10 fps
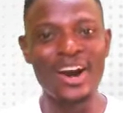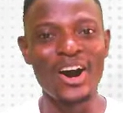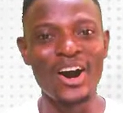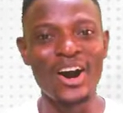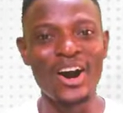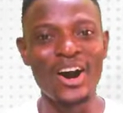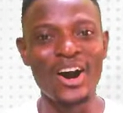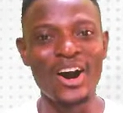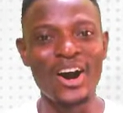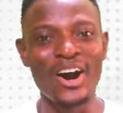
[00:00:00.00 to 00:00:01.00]
Alright,
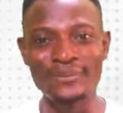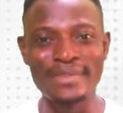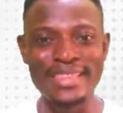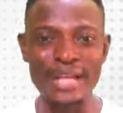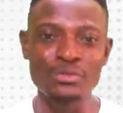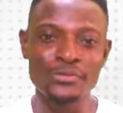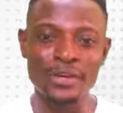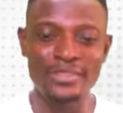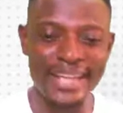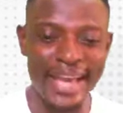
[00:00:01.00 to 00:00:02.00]
and with that, we've
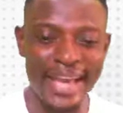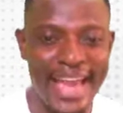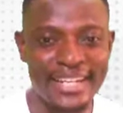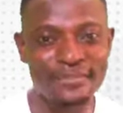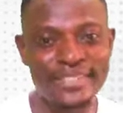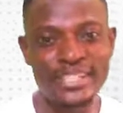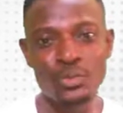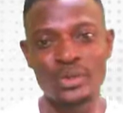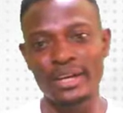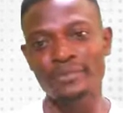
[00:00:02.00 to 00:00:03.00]
come to the end of this
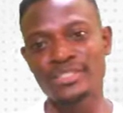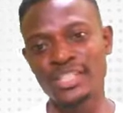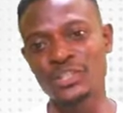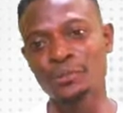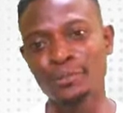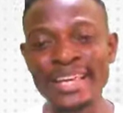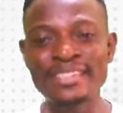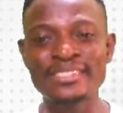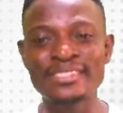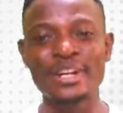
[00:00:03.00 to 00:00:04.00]
wonderful session.
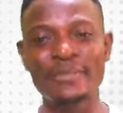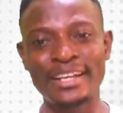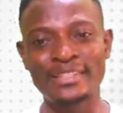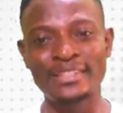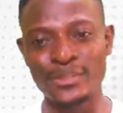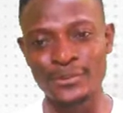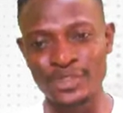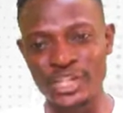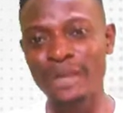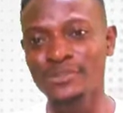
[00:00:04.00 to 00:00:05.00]
Please do not forget to
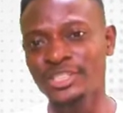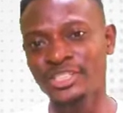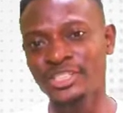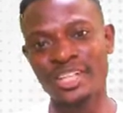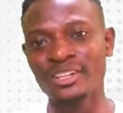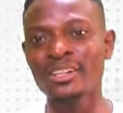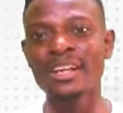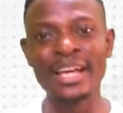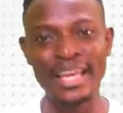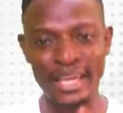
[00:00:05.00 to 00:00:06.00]
subscribe to this channel.
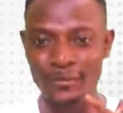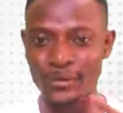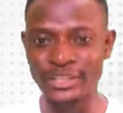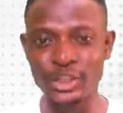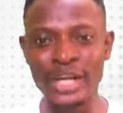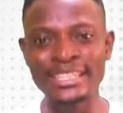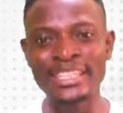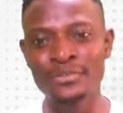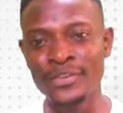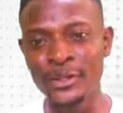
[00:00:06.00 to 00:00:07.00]
If you enjoyed
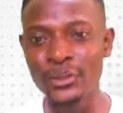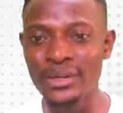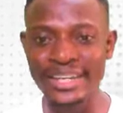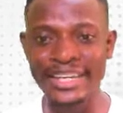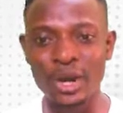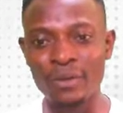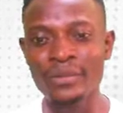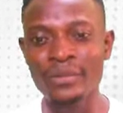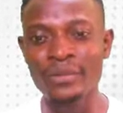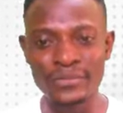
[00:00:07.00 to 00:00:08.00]
this video, click
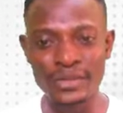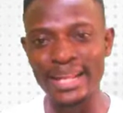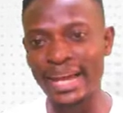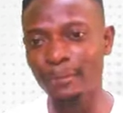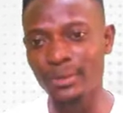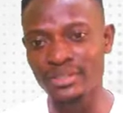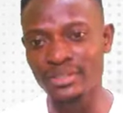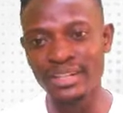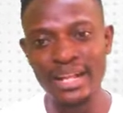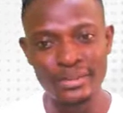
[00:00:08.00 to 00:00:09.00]
on the like button.
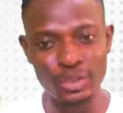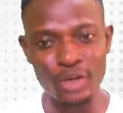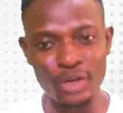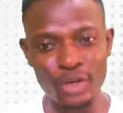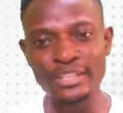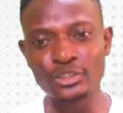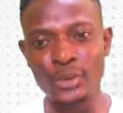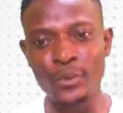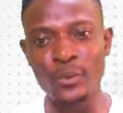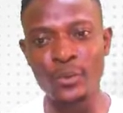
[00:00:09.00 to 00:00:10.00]
Do not forget to
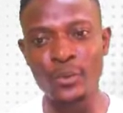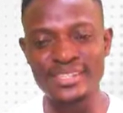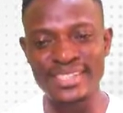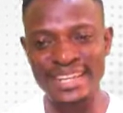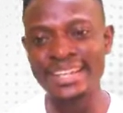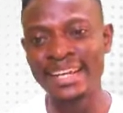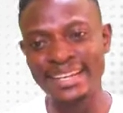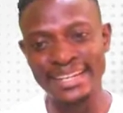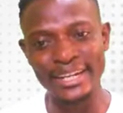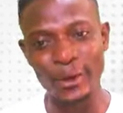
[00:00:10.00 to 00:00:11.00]
drop your questions in
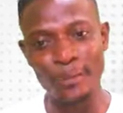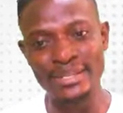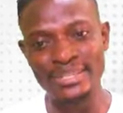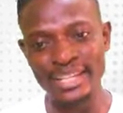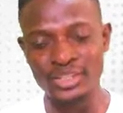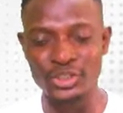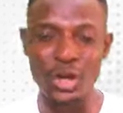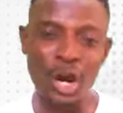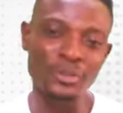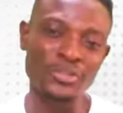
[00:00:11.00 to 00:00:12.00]
the comment section.
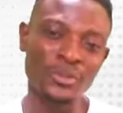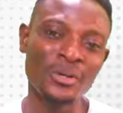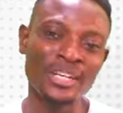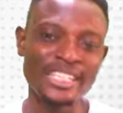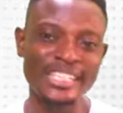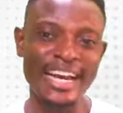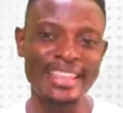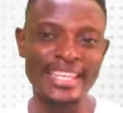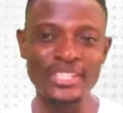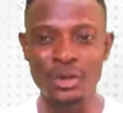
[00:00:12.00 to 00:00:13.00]
Also, share
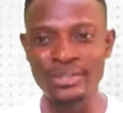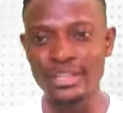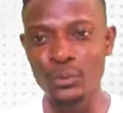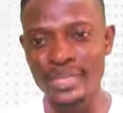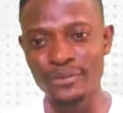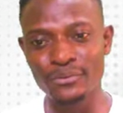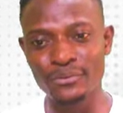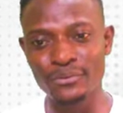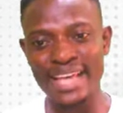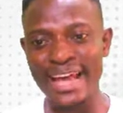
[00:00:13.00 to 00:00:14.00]
this content with your
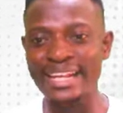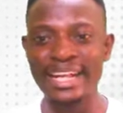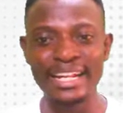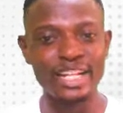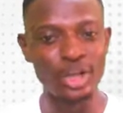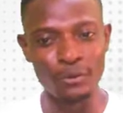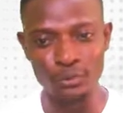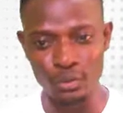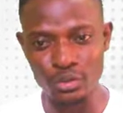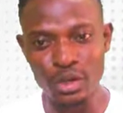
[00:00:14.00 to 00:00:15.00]
friends and loved
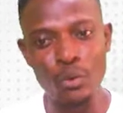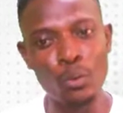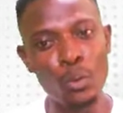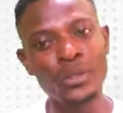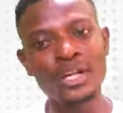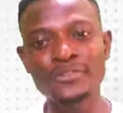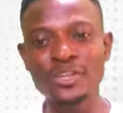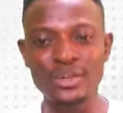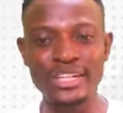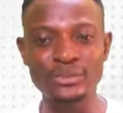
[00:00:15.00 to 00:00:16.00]
ones. We will also
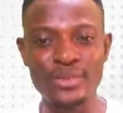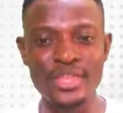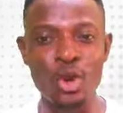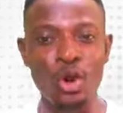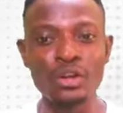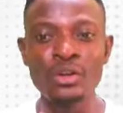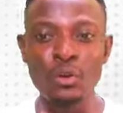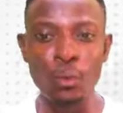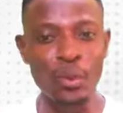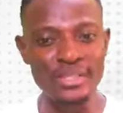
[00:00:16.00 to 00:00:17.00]
connect with you on
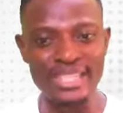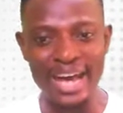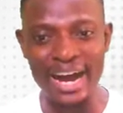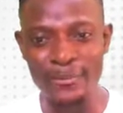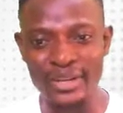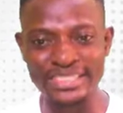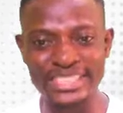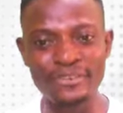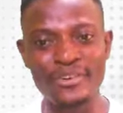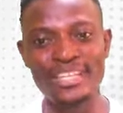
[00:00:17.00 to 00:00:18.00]
WhatsApp. You can
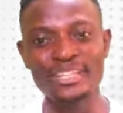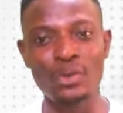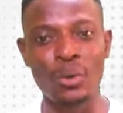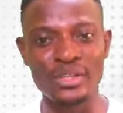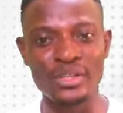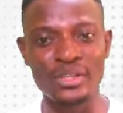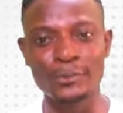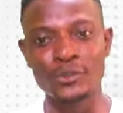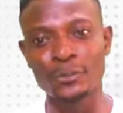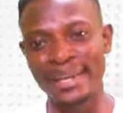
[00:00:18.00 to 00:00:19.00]
check for the link to our WhatsApp
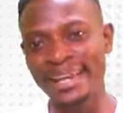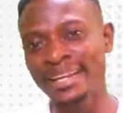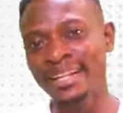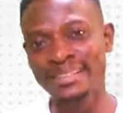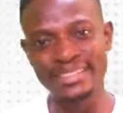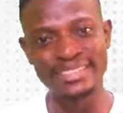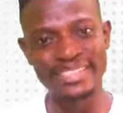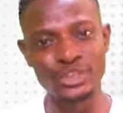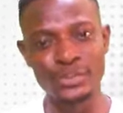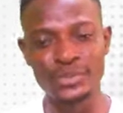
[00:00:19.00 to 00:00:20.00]
group in the
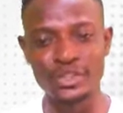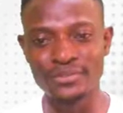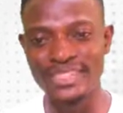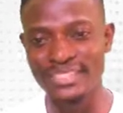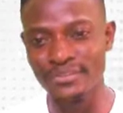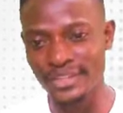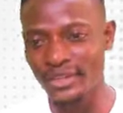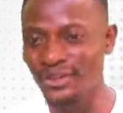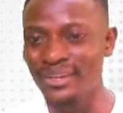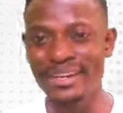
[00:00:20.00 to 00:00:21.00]
description of this video.
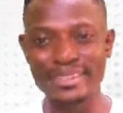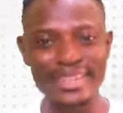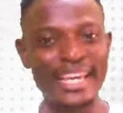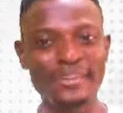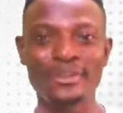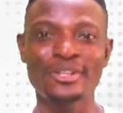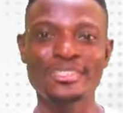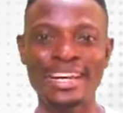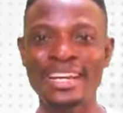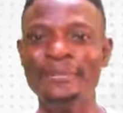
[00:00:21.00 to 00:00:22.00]
Thank you for your
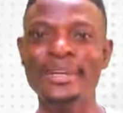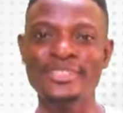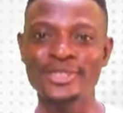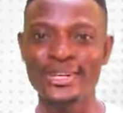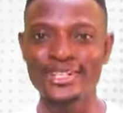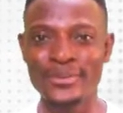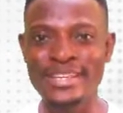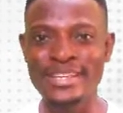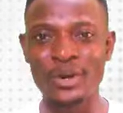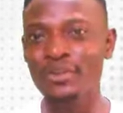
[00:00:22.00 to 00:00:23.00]
time. Enjoy the
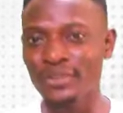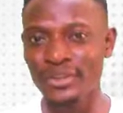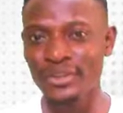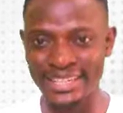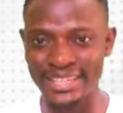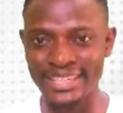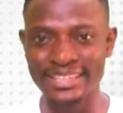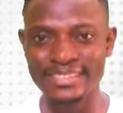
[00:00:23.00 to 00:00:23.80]
rest of your day.